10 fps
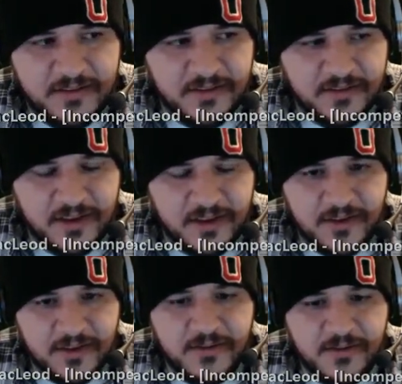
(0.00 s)
Because, like, if
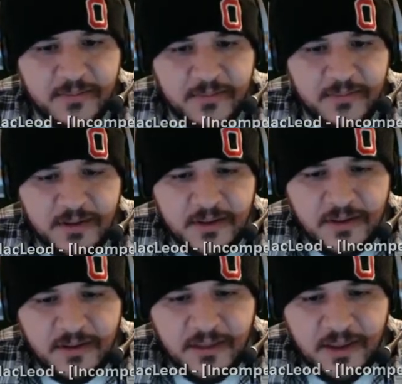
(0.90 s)
you kill them,
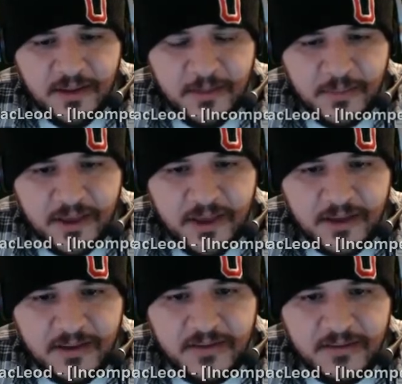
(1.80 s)
they come
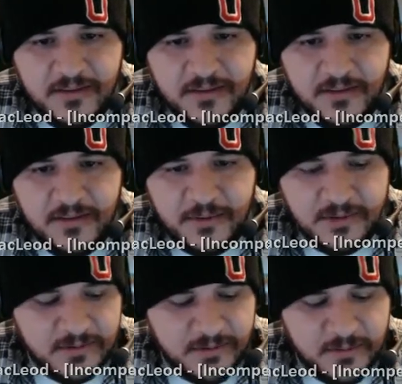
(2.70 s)
back, which
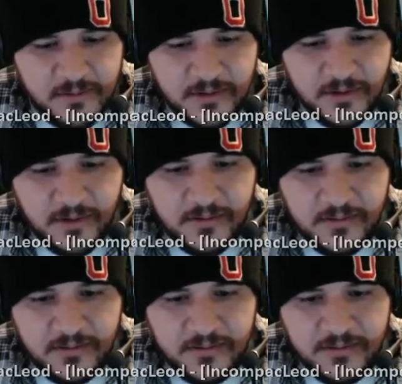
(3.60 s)
is cool and all,
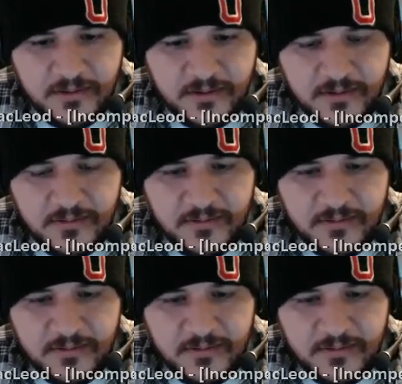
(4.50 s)
you know.